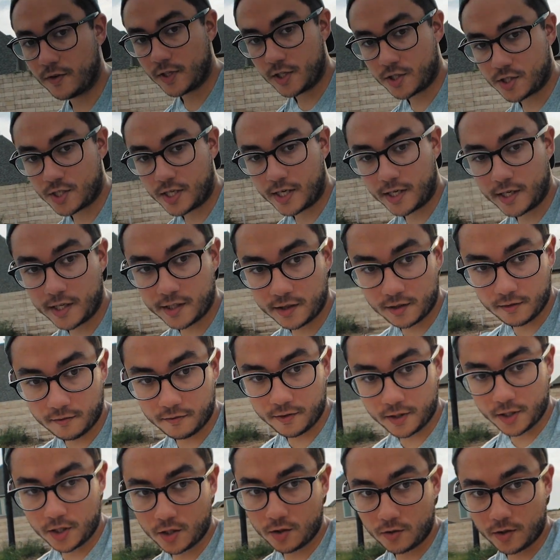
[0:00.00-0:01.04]
finished editing the
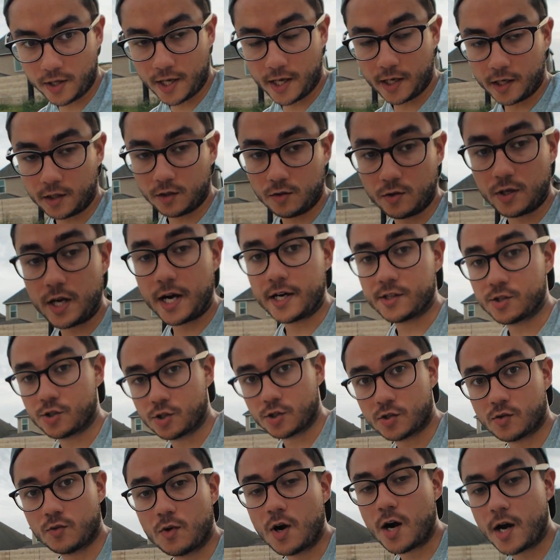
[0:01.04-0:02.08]
video that you guys
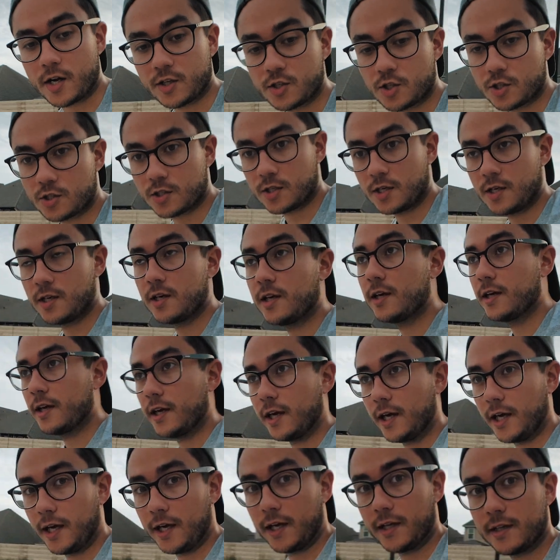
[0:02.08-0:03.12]
just watched
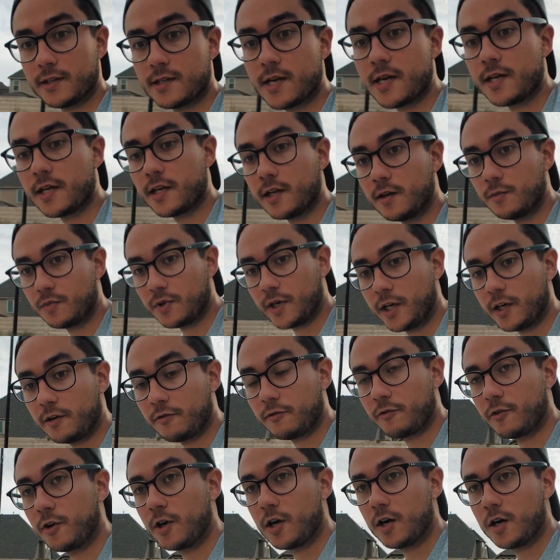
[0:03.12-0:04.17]
and taking a break
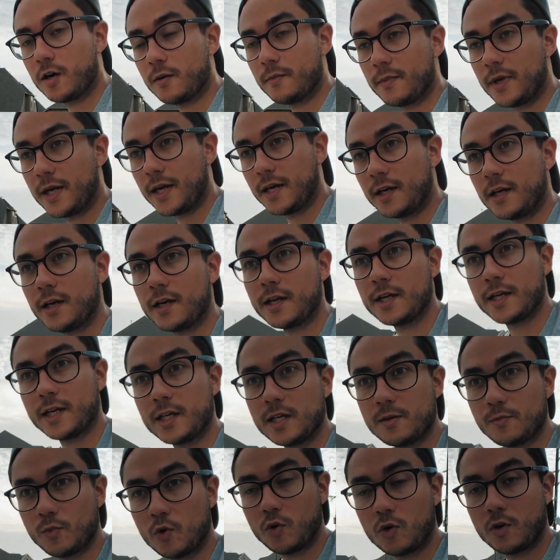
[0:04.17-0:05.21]
from editing
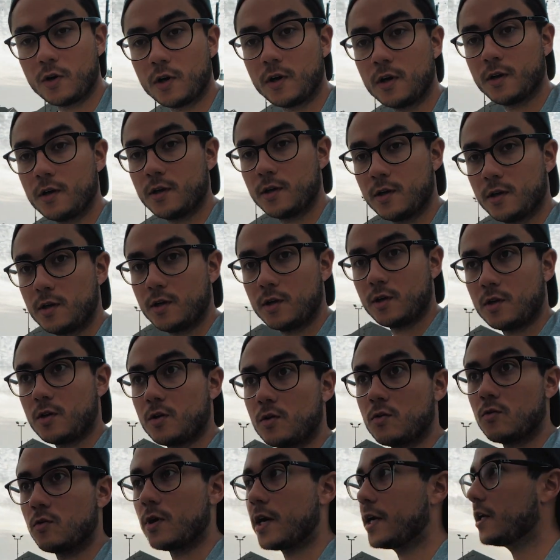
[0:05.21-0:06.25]
anymore,
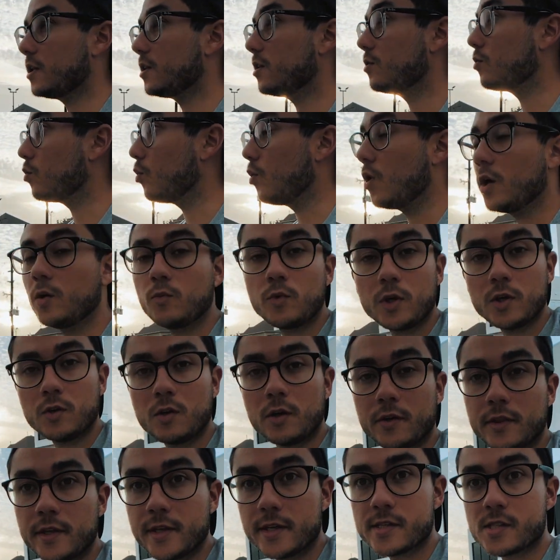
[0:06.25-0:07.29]
riding the one wheel
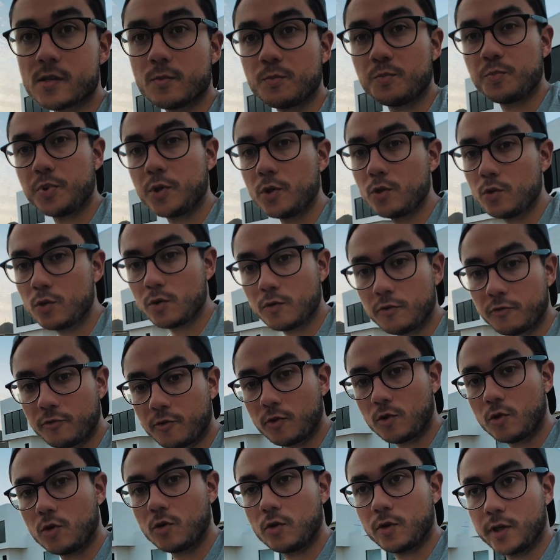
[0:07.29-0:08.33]
on this
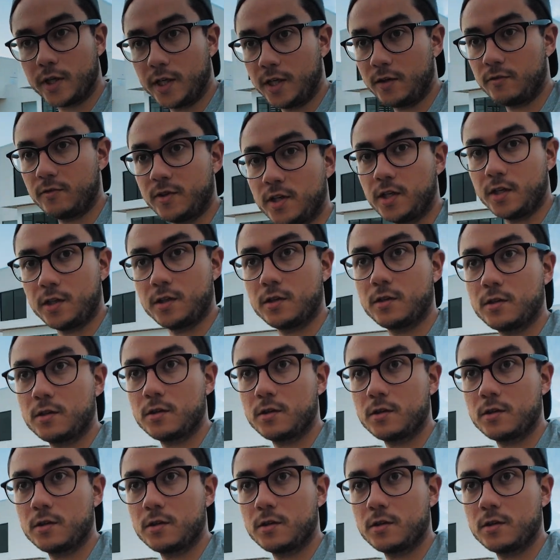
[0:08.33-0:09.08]
beautiful evening.